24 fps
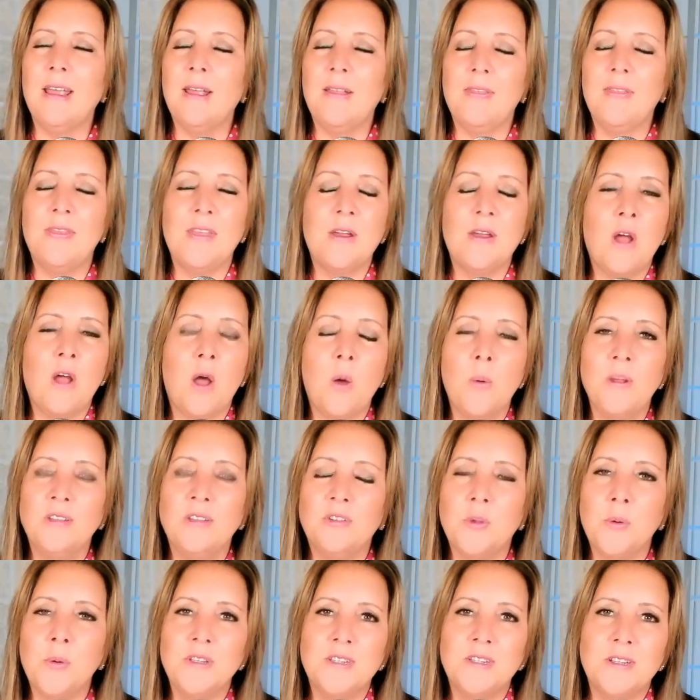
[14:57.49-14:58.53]
they're always
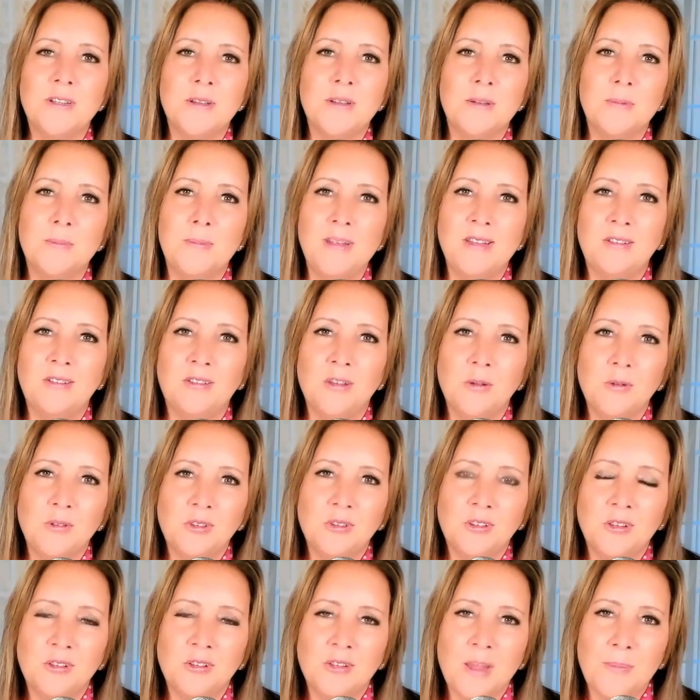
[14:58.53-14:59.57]
going to be so
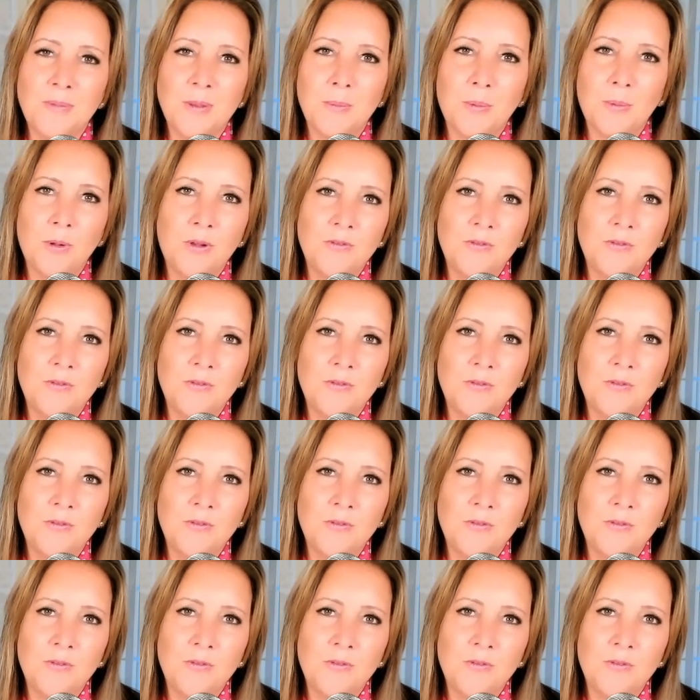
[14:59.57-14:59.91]
susceptible